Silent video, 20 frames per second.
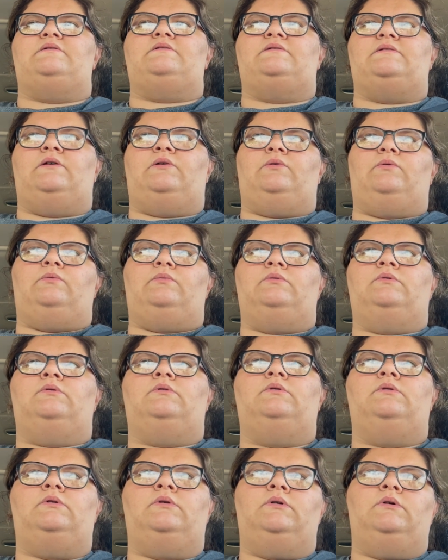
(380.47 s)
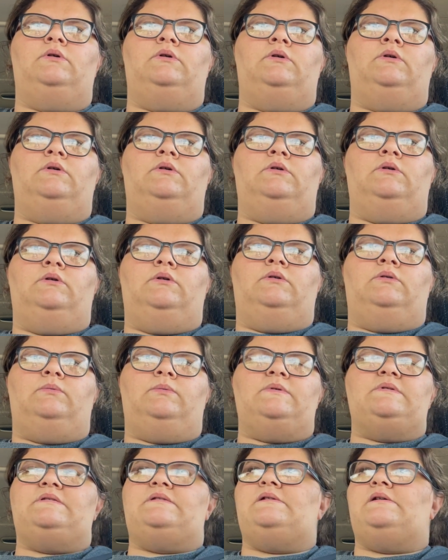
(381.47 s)
so
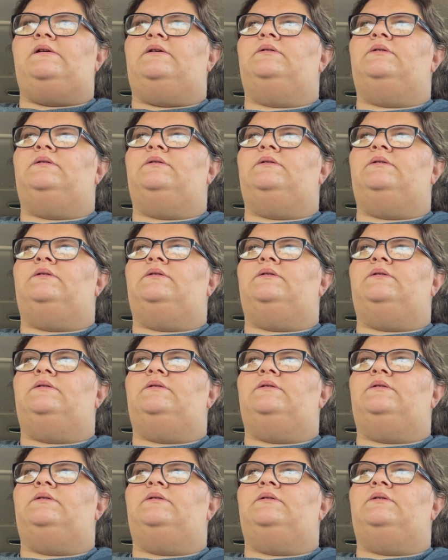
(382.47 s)
we'll see.